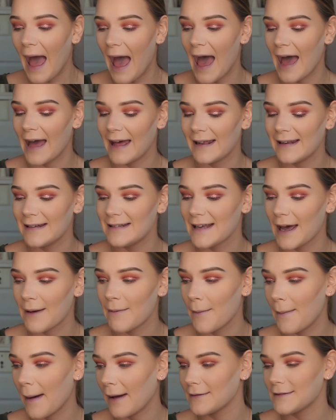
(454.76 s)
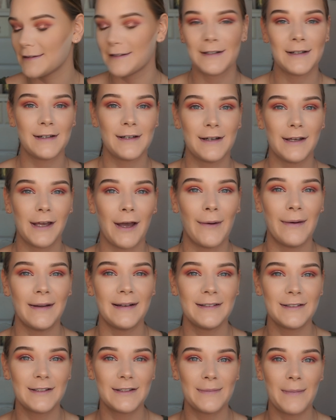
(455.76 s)
And I'm about to go
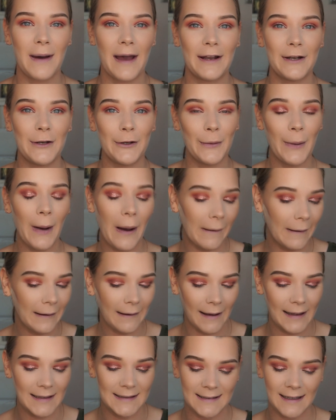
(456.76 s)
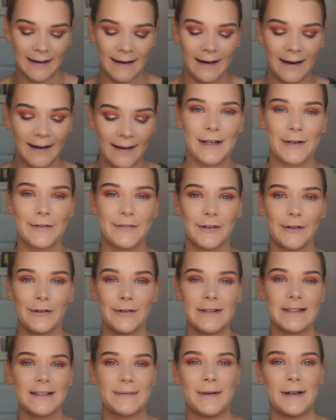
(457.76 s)
into my new highlighter. So for
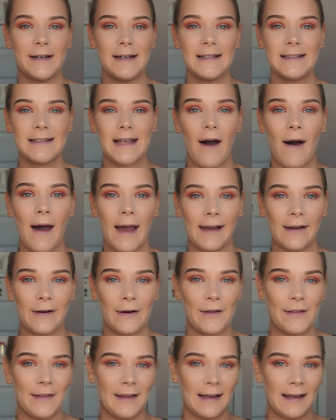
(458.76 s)
Christmas I got